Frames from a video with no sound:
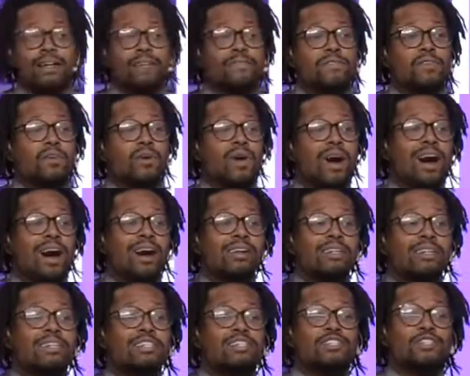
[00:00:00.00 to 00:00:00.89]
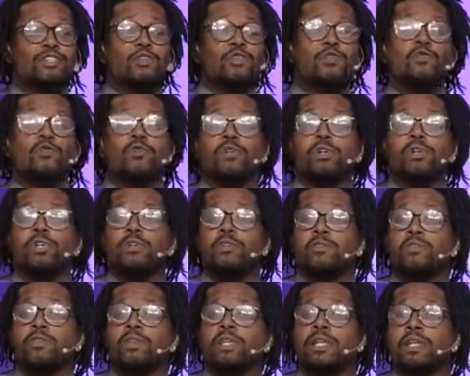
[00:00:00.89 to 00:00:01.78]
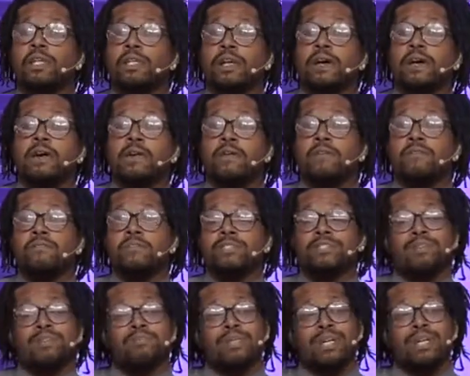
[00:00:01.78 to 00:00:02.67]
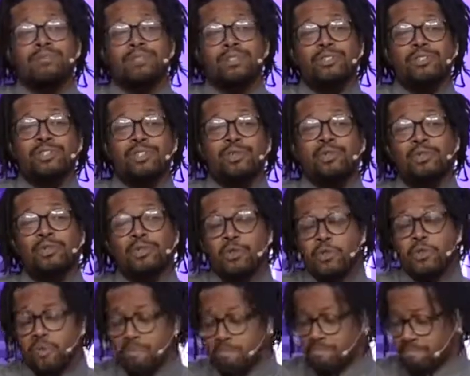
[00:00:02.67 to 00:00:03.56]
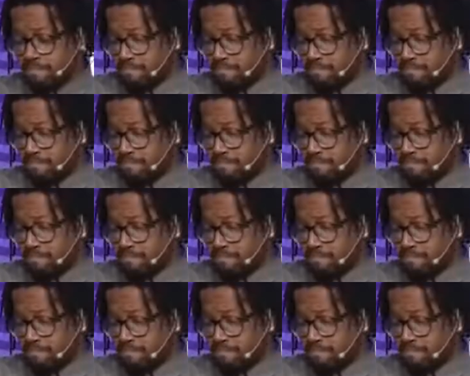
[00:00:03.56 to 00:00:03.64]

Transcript: if you're honest, you really, really love, and sometimes you still do.